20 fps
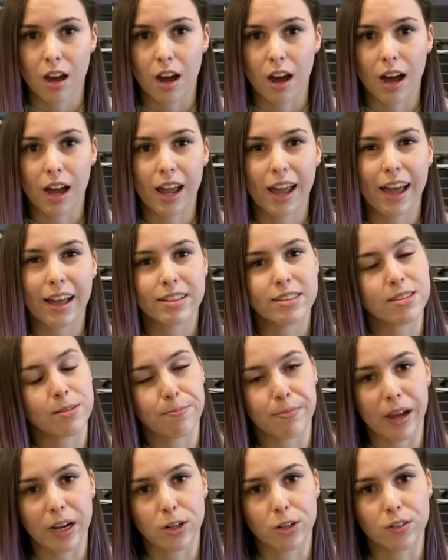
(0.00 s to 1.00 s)
I had some
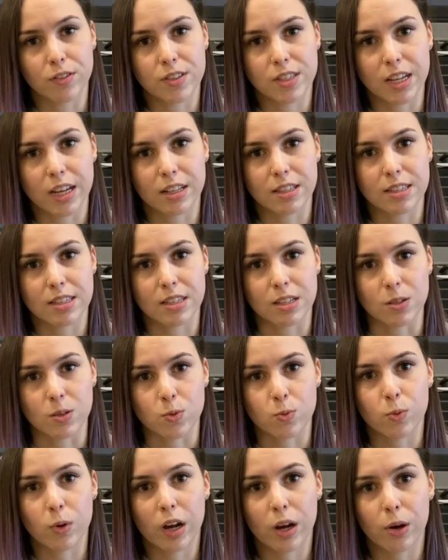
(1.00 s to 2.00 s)
back off sets as
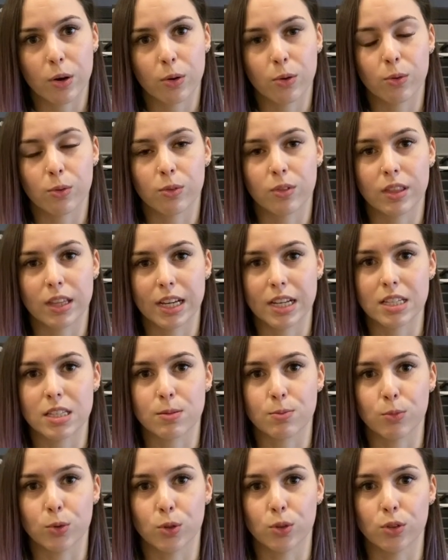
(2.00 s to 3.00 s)
well. These
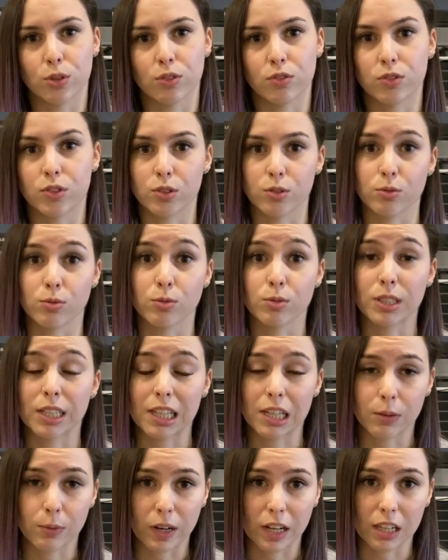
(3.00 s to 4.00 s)
moved
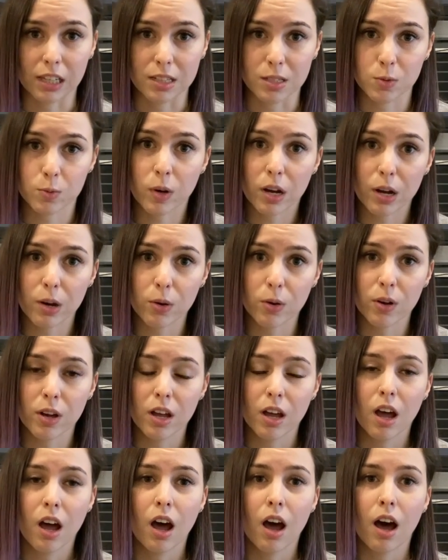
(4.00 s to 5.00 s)
really well as well.
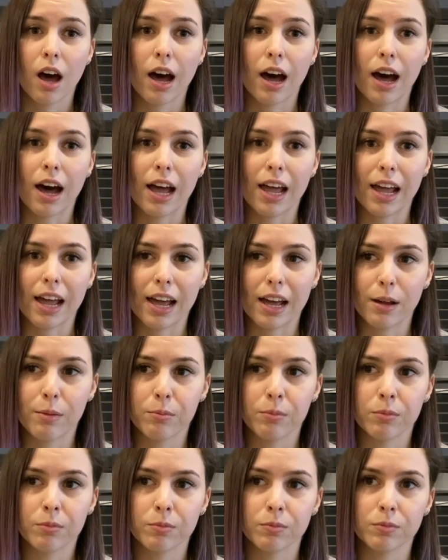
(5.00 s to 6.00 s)
I
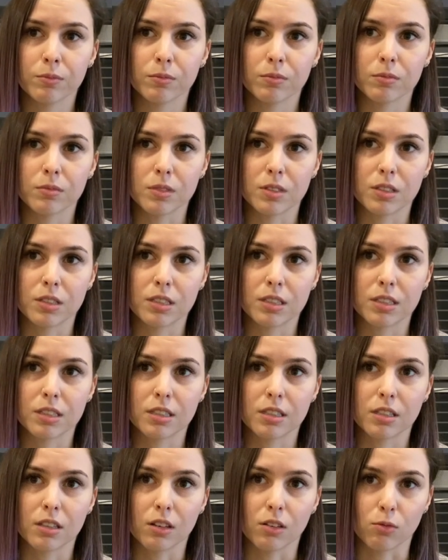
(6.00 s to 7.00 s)
am
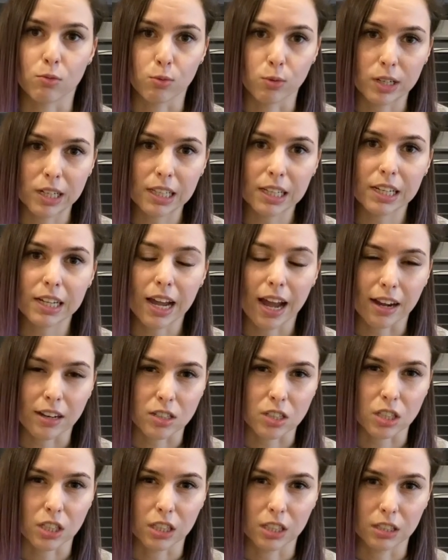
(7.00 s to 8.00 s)
really
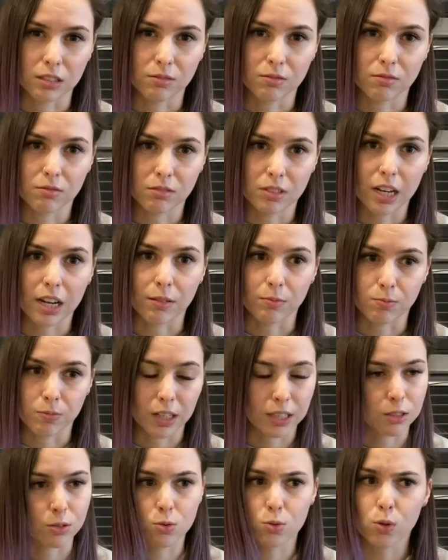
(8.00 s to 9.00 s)

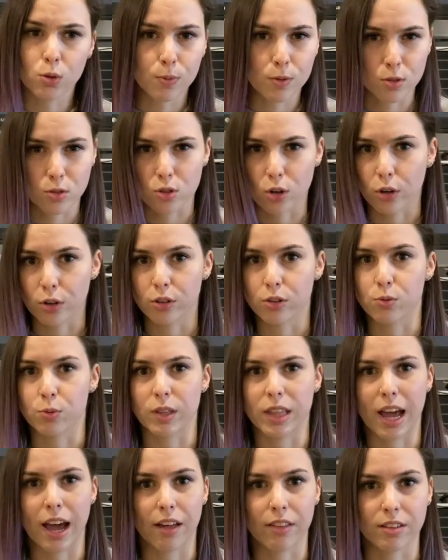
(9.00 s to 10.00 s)
super stoked with
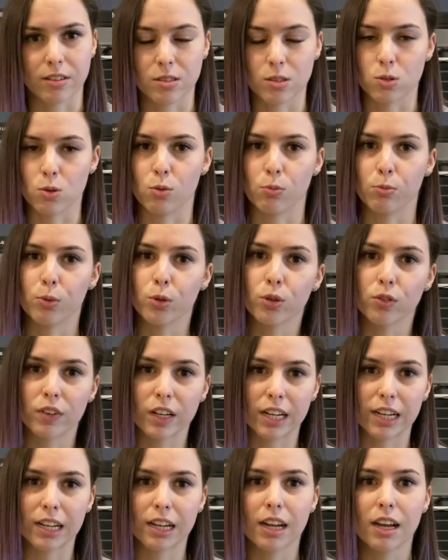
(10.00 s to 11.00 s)
how this is all
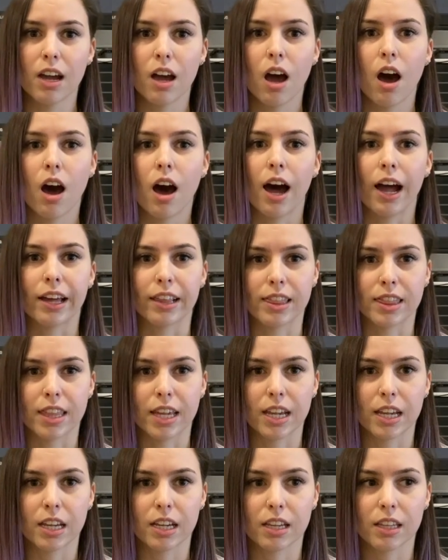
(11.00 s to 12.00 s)
moving. I
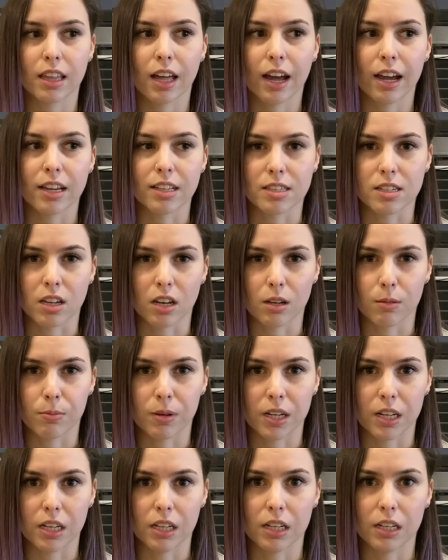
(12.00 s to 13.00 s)
think that it's going to
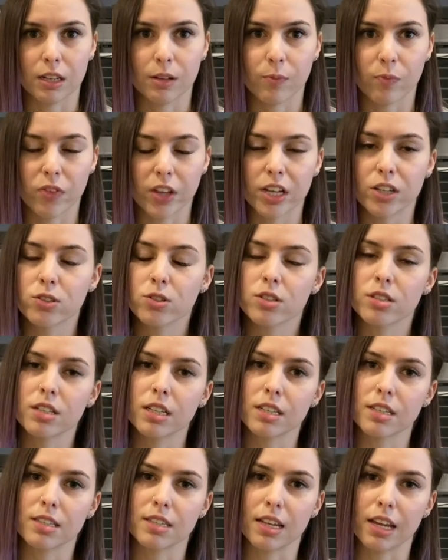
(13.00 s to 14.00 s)
be
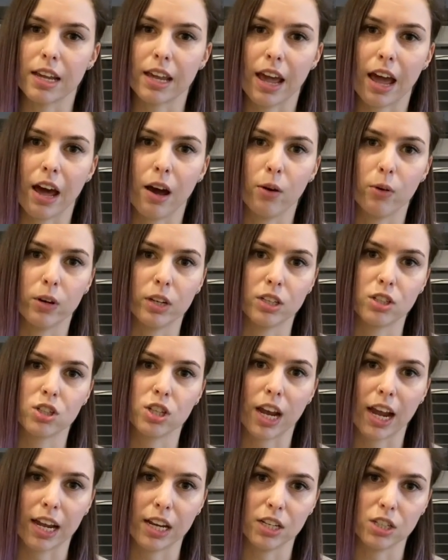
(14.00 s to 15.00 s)
interesting seeing how it
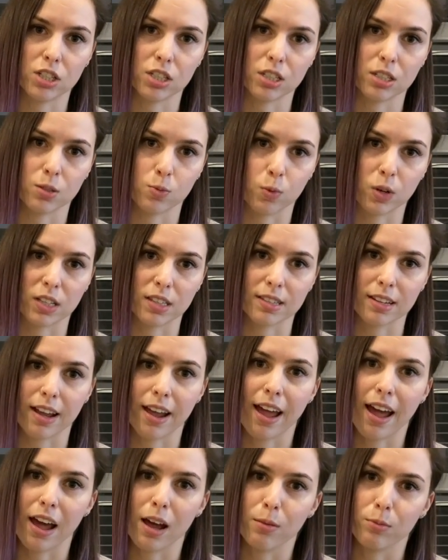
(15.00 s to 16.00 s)
changes once I
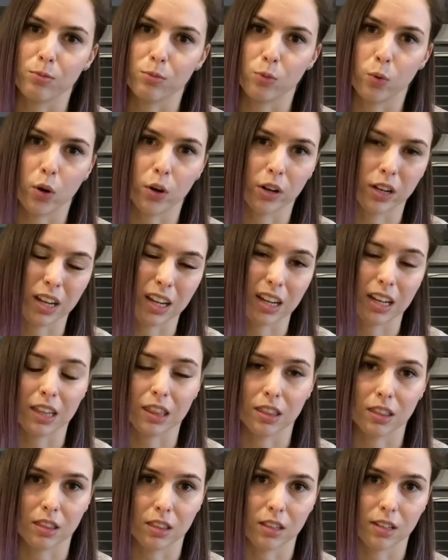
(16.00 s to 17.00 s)
am working
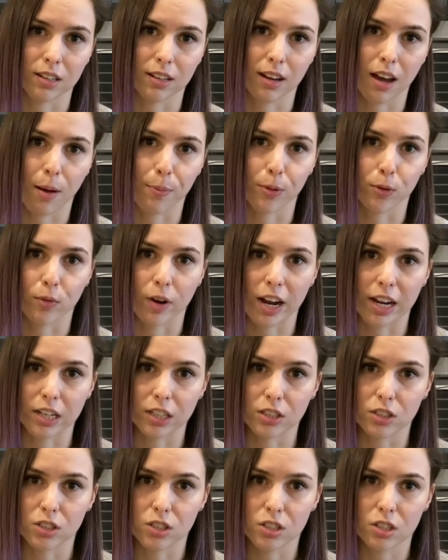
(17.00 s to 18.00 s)
in the upper
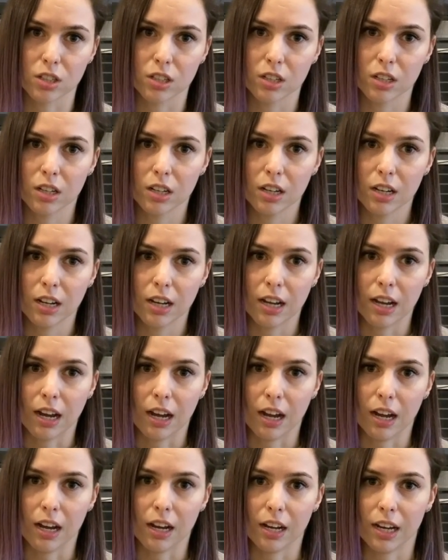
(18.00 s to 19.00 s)
range
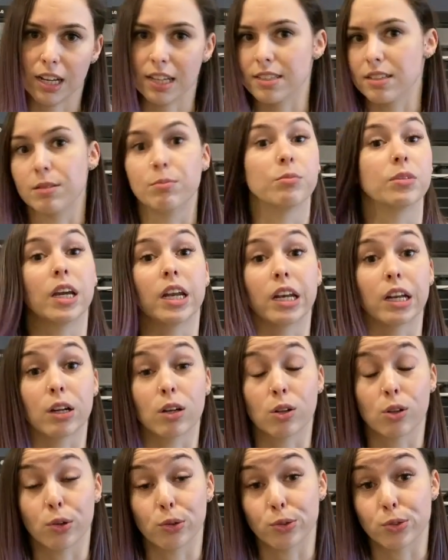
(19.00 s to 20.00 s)
as I'm getting
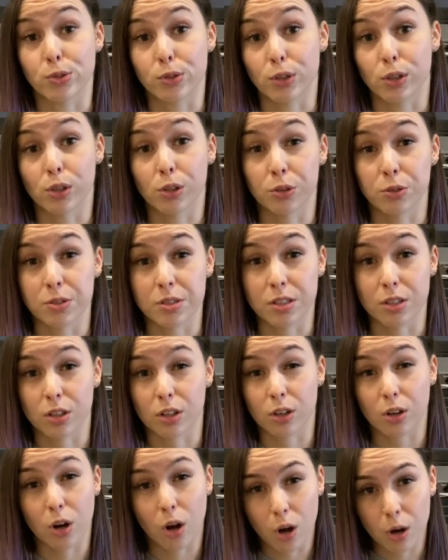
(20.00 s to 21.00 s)
closer and closer to
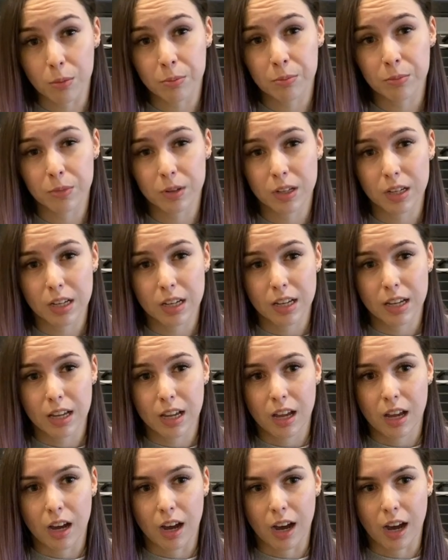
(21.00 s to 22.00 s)
comp.
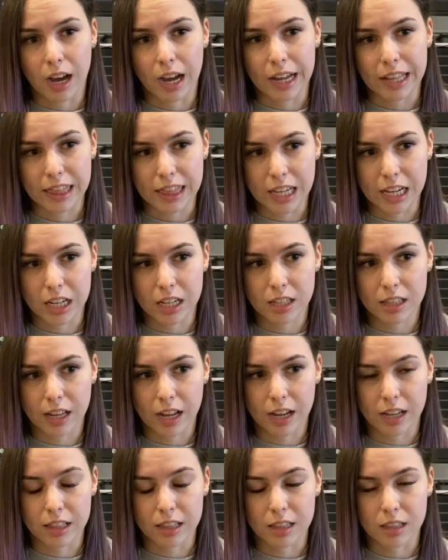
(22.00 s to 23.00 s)
I think
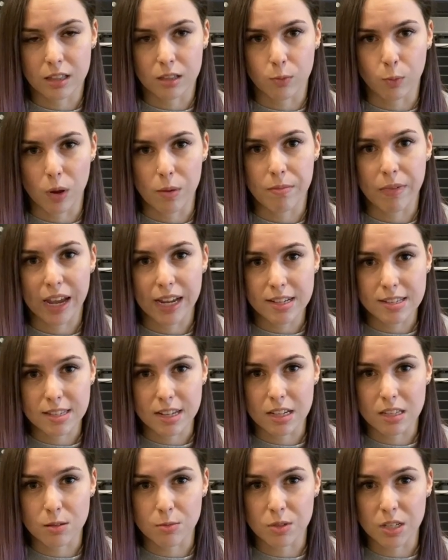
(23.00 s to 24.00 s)
that we may see
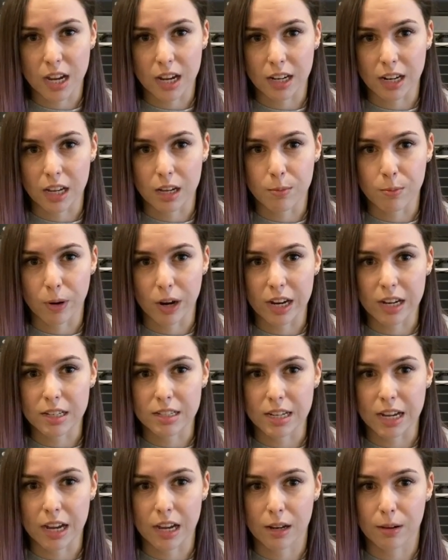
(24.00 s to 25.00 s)
some technique
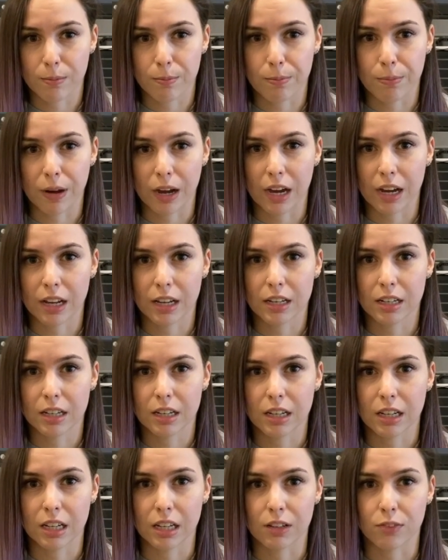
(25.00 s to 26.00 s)
breakdown, but
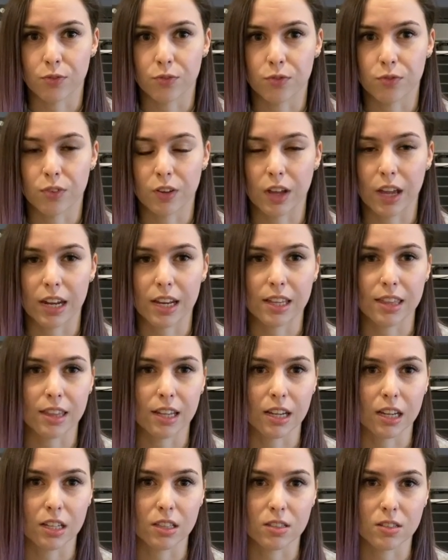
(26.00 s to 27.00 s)
if
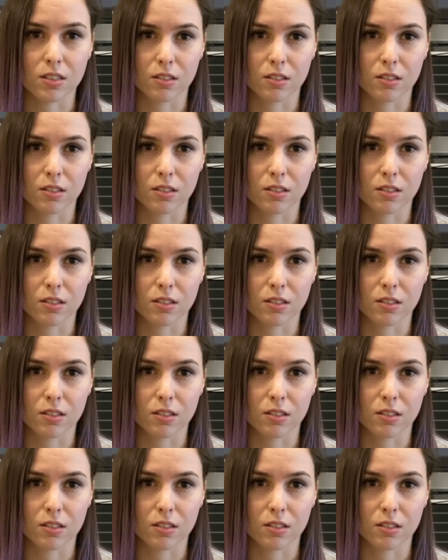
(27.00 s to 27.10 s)
anything,